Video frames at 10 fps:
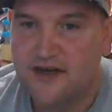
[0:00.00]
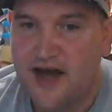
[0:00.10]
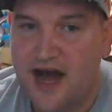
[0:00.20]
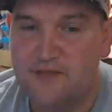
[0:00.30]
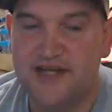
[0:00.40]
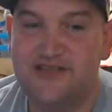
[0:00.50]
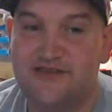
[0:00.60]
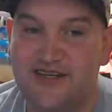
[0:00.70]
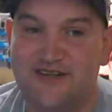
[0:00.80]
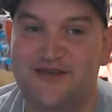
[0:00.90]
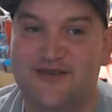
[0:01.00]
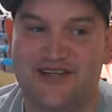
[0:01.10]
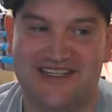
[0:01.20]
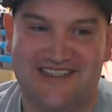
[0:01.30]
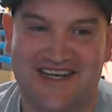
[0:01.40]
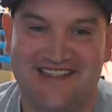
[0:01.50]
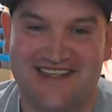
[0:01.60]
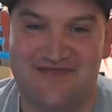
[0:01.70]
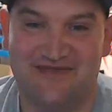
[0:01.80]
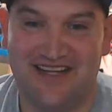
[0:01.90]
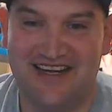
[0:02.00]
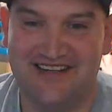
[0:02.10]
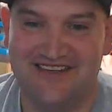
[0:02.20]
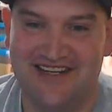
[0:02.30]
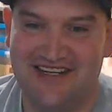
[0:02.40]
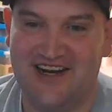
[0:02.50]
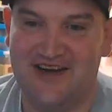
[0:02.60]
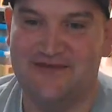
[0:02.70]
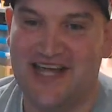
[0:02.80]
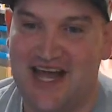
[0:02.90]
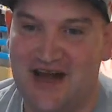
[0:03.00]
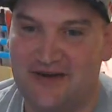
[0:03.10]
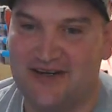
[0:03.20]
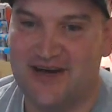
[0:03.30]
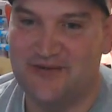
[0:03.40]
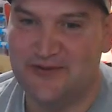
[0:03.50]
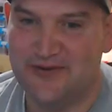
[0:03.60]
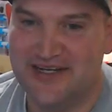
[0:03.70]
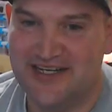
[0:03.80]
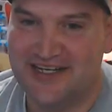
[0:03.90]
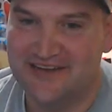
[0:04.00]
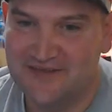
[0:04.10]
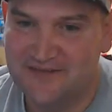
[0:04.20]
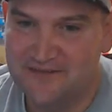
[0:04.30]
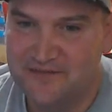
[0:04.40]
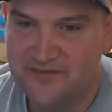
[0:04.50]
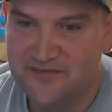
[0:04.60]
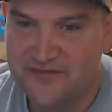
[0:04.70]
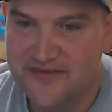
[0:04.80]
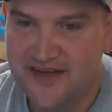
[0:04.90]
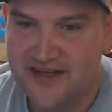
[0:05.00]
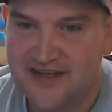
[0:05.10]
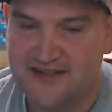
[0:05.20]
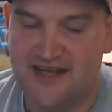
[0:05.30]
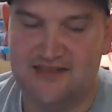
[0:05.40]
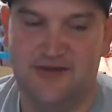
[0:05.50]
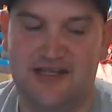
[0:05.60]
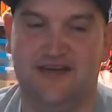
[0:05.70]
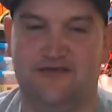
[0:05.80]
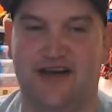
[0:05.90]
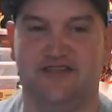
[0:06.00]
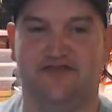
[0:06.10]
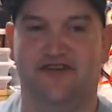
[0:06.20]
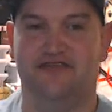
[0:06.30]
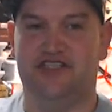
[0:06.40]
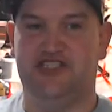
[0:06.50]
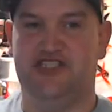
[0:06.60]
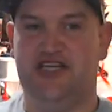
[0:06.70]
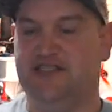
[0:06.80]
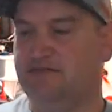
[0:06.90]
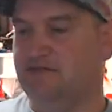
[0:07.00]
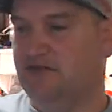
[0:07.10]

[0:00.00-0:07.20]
I bet you did lose orientation. That plane, dude, he come down on that water, didn't he? That's when you need a race drone just chasing.